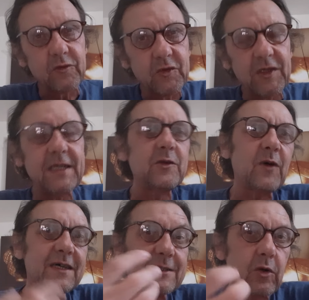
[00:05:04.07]
tune
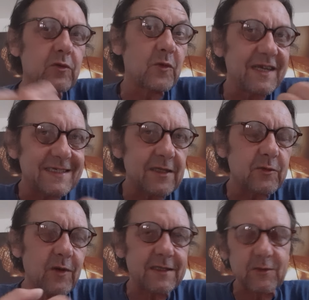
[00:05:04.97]
into our soul, to listen
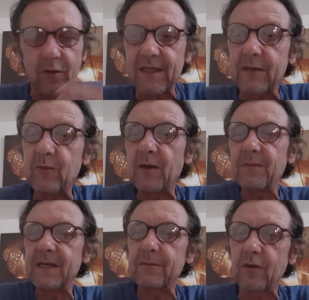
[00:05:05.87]
to our soul, then we'll
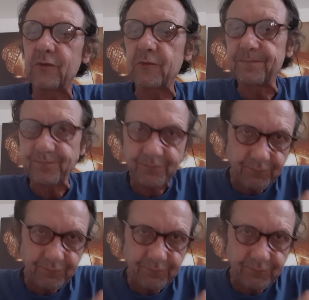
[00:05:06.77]
be able to